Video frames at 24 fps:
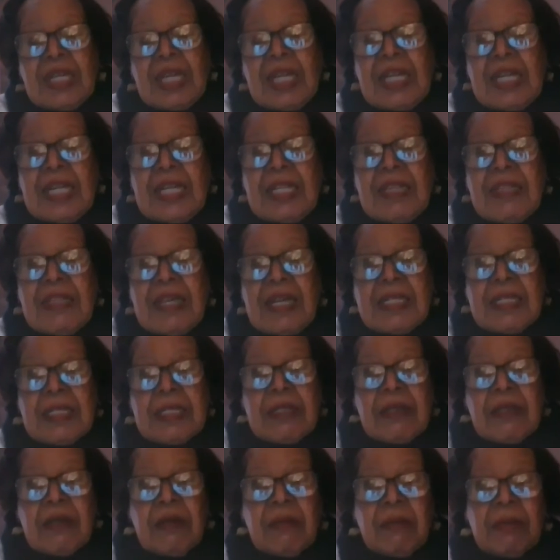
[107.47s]
And in that
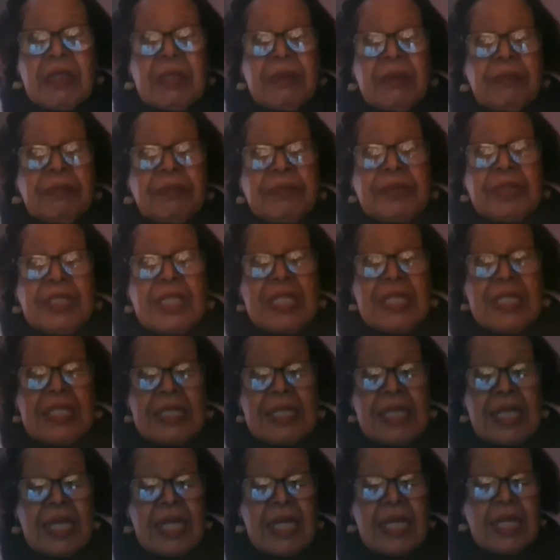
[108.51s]
sermon, he
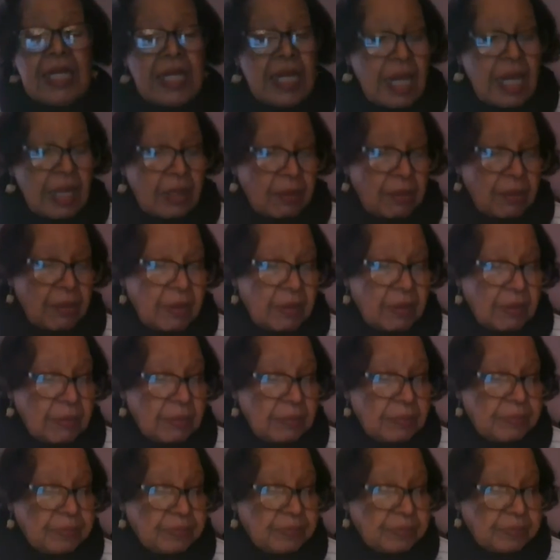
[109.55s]
said, and I quote,
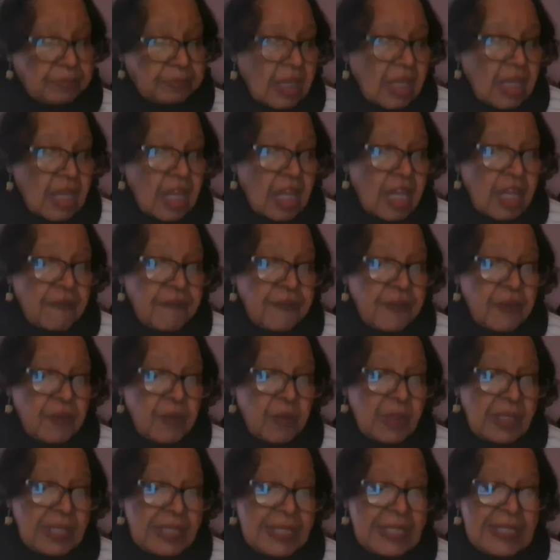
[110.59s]
"If you
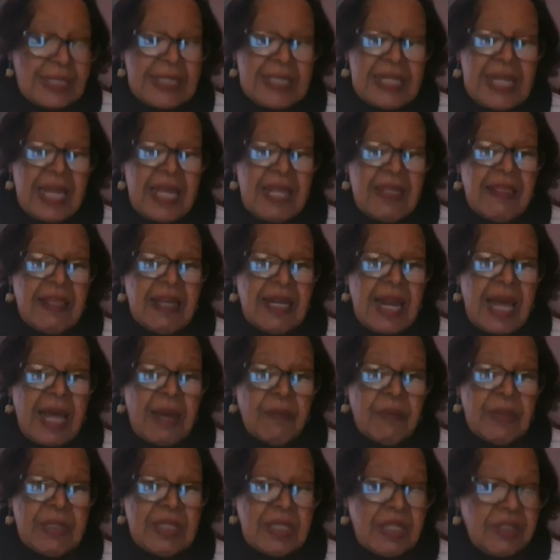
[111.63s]
want to say that I
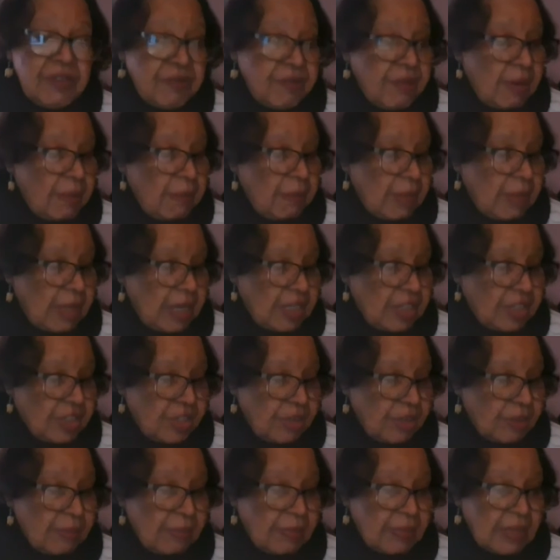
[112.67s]
was a drum
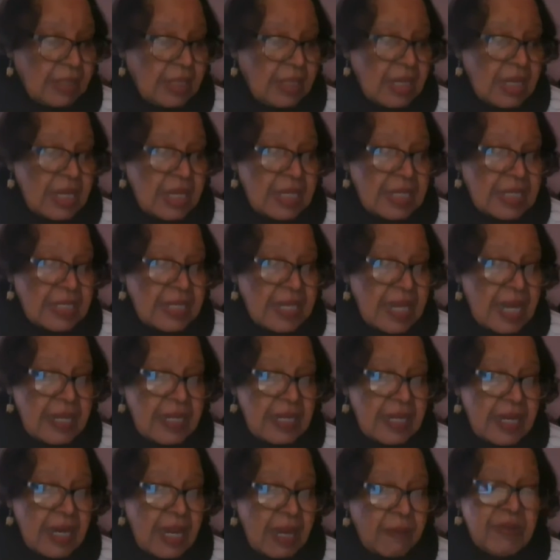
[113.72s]
major, say
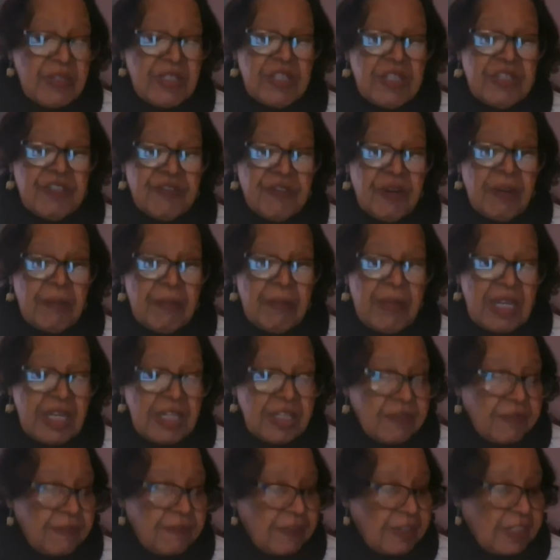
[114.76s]
that I was a drum
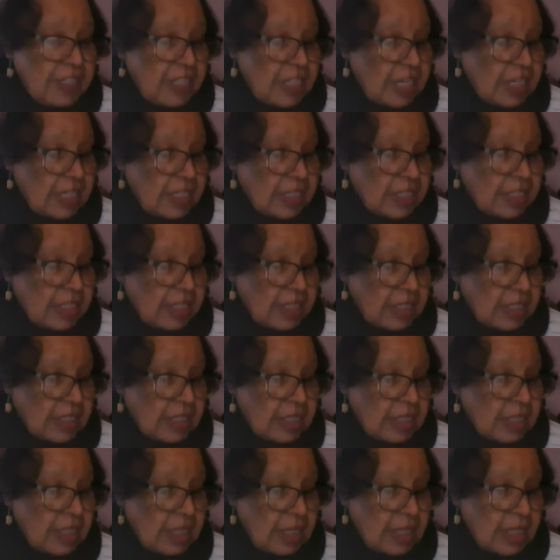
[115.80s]
major for
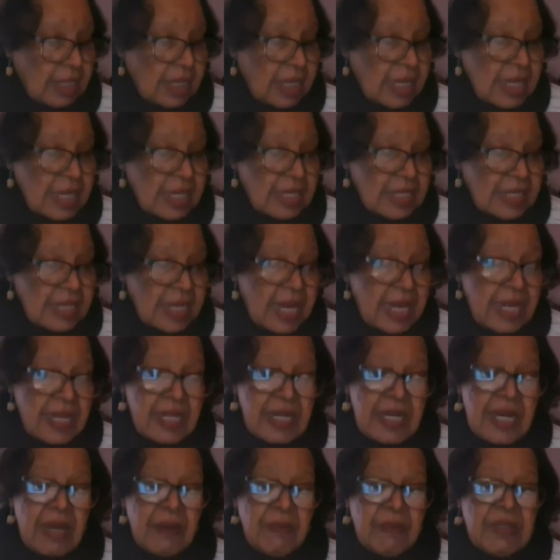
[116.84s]
justice. Say
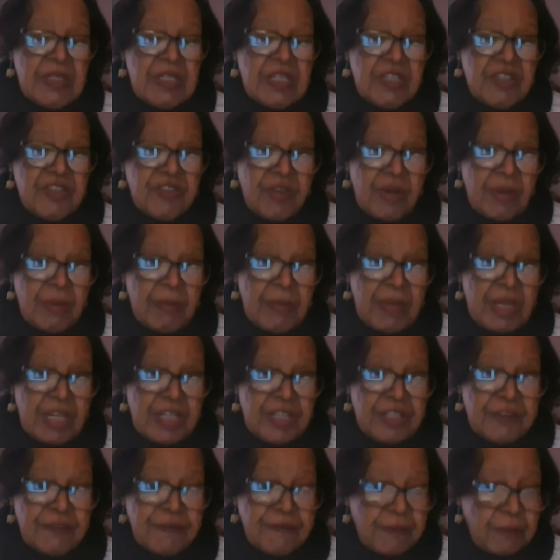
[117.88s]
that I was a drum
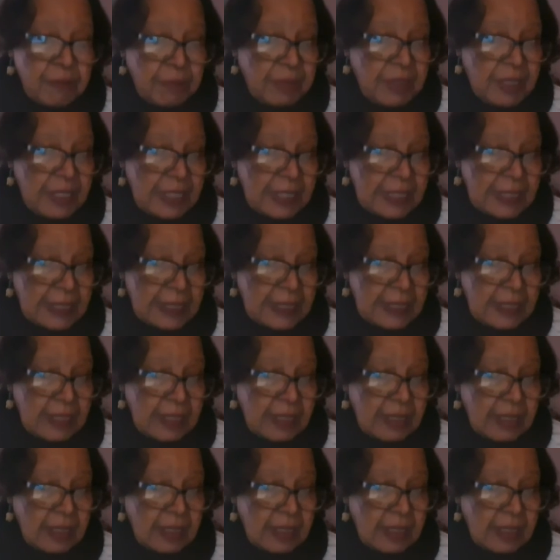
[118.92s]
major for peace.